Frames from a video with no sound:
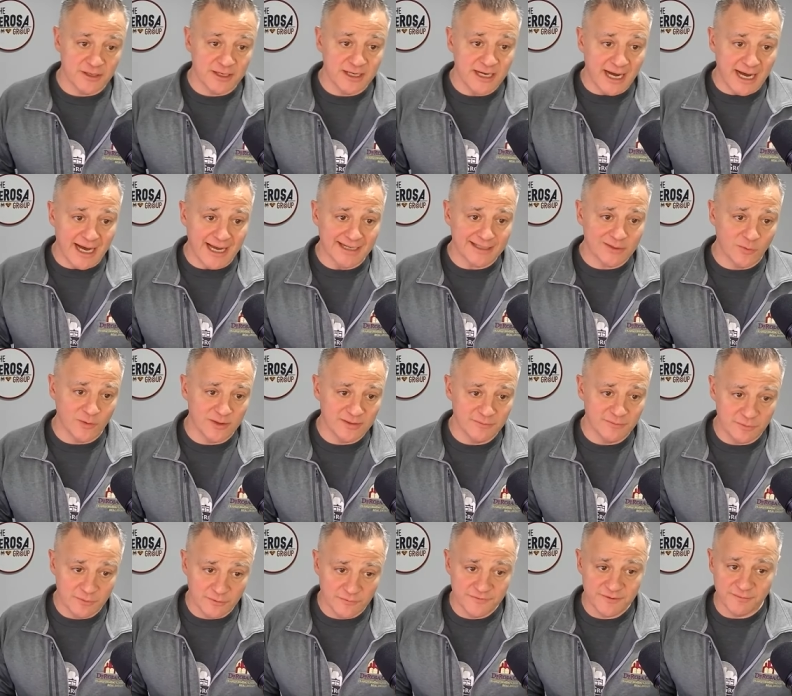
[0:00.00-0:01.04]
are not going to
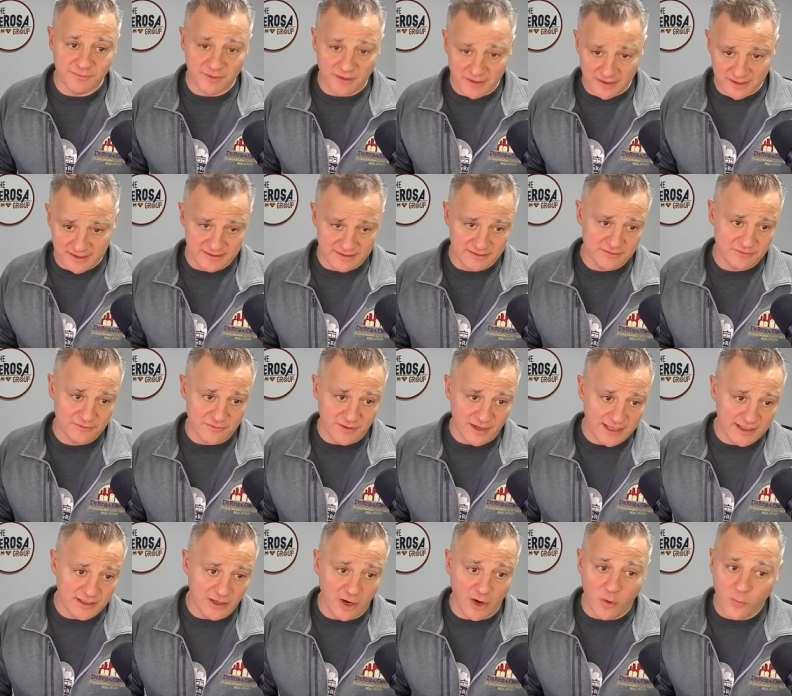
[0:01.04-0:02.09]
move the market,
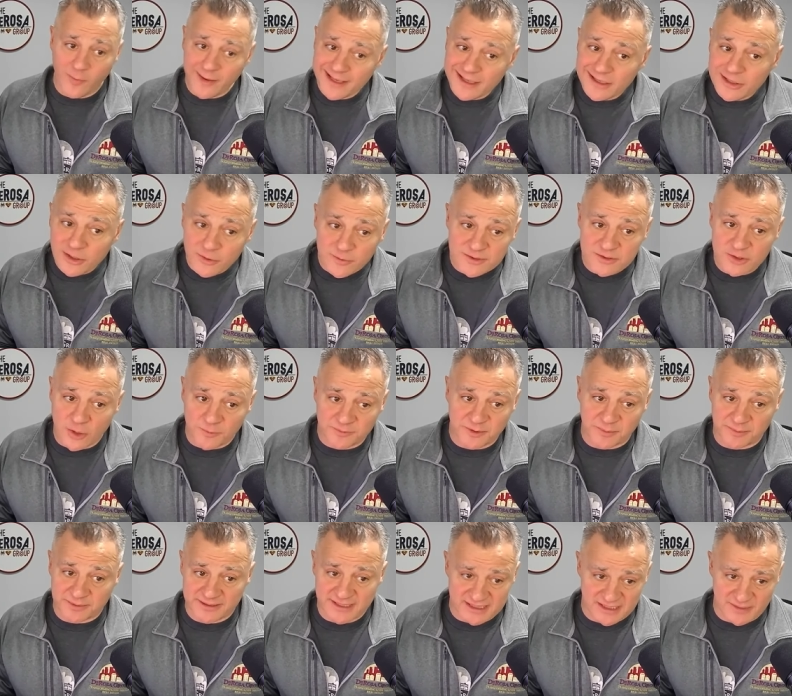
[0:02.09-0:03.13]
right? All we can do is hope to
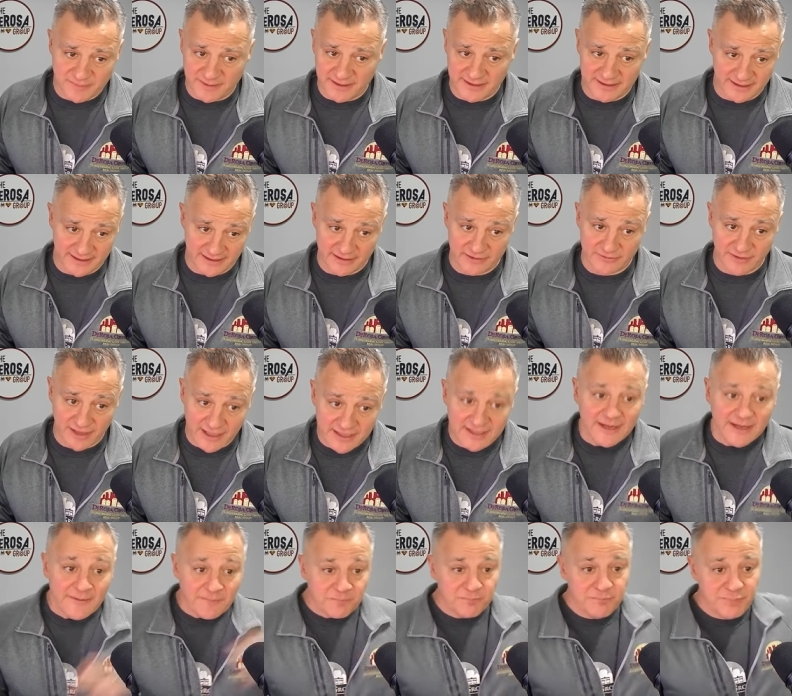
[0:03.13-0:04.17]
participate in it, right?
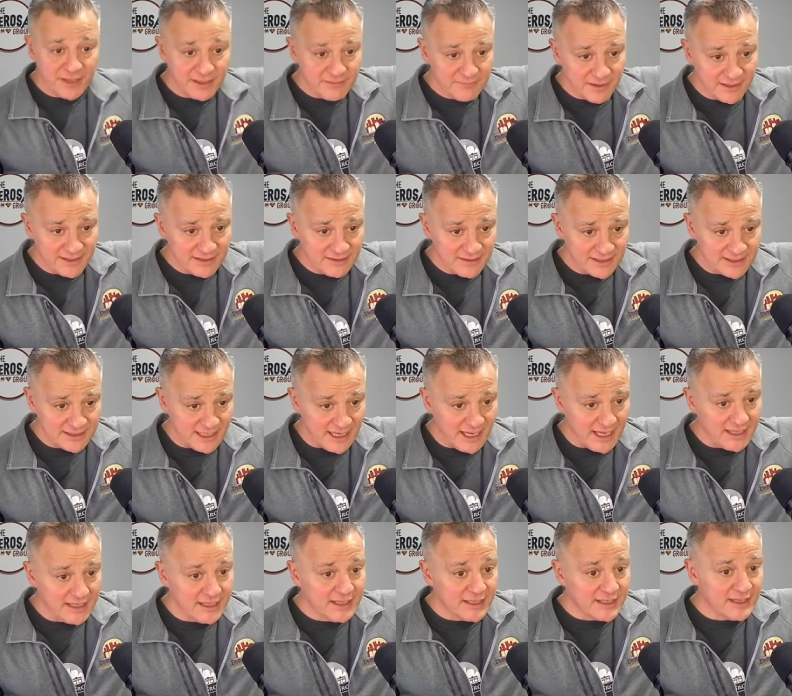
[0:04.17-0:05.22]
Big money like
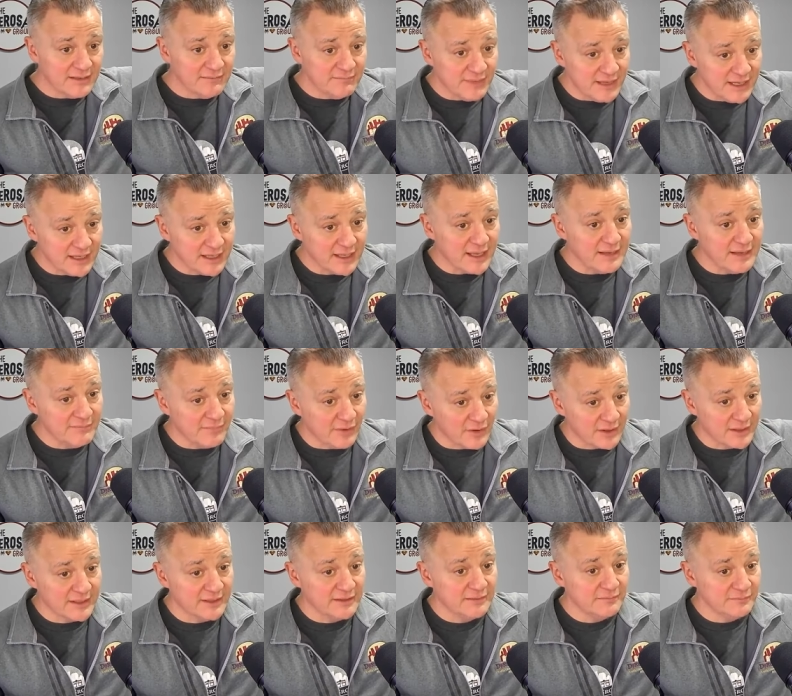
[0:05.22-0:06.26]
that can make a
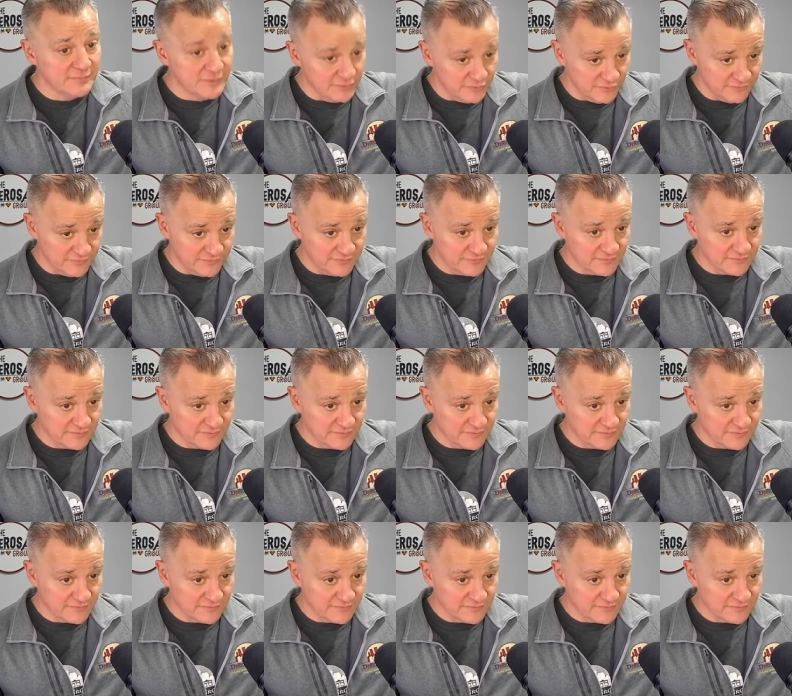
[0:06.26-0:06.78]
market move,